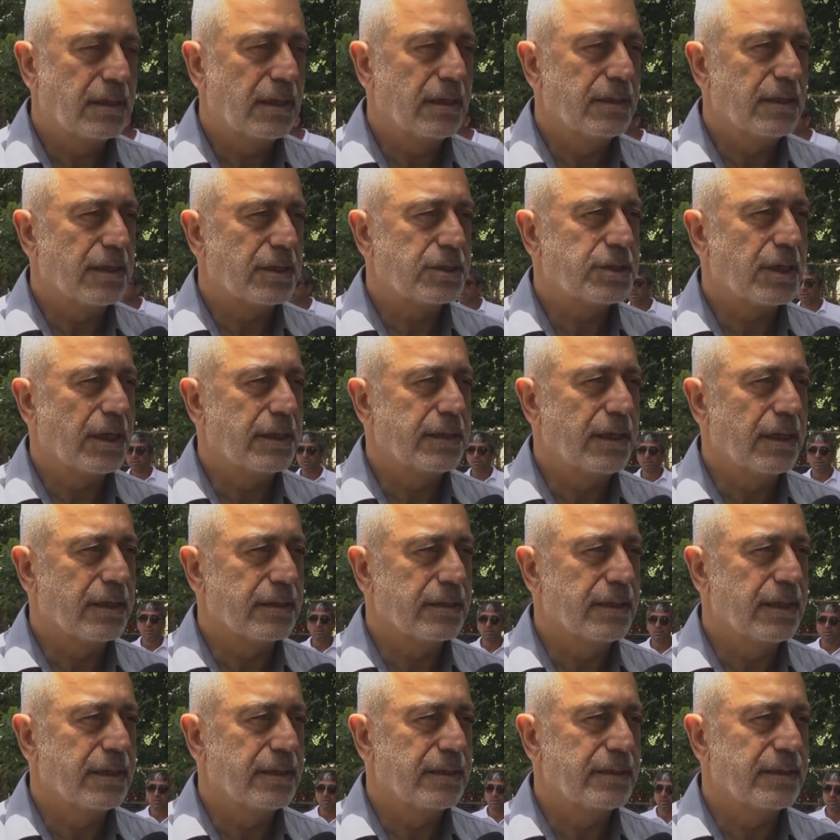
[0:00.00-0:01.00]
Your
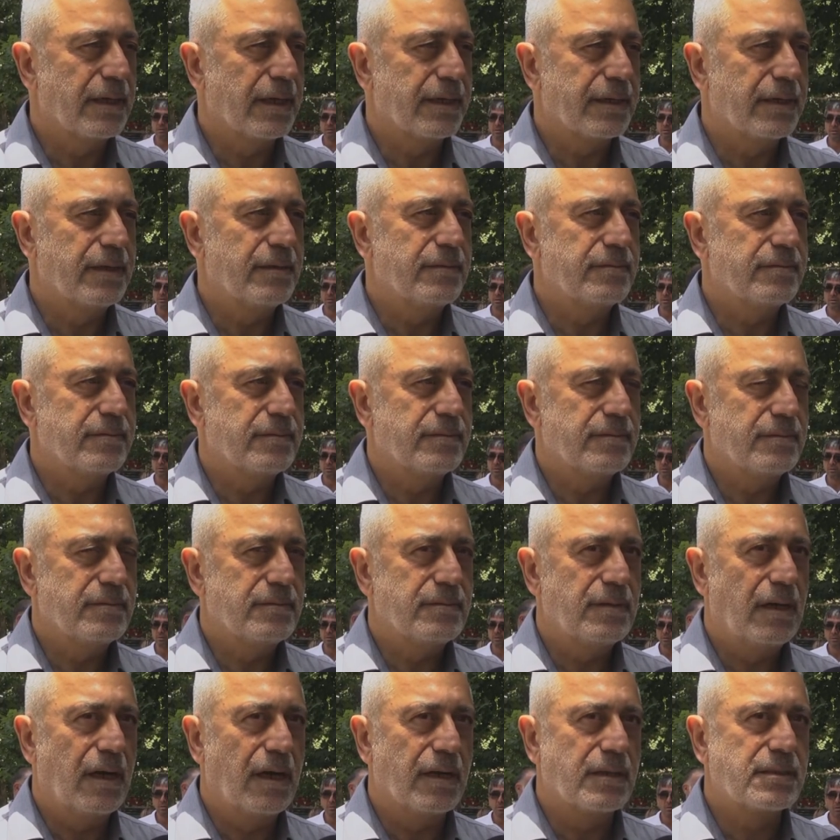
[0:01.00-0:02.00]
support will contribute to the
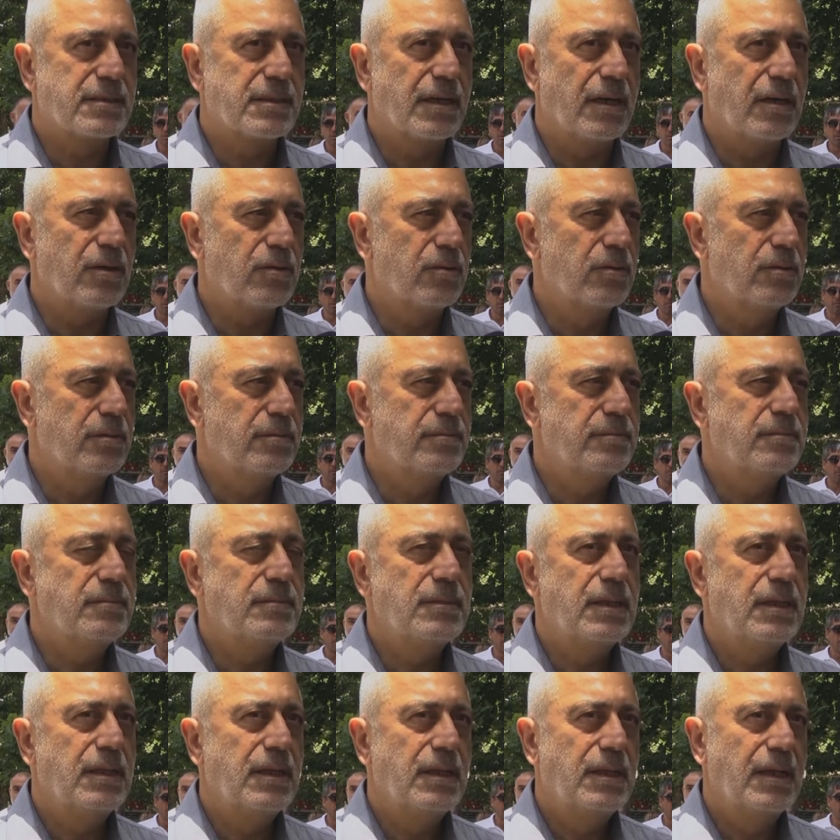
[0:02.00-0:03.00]
further expansion of the
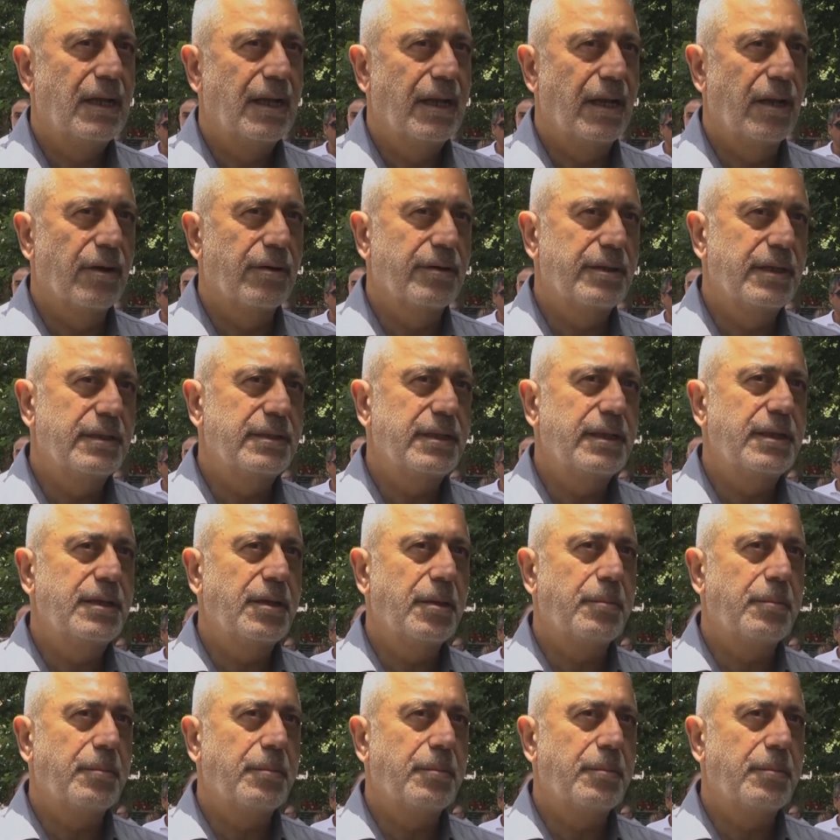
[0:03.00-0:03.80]
information field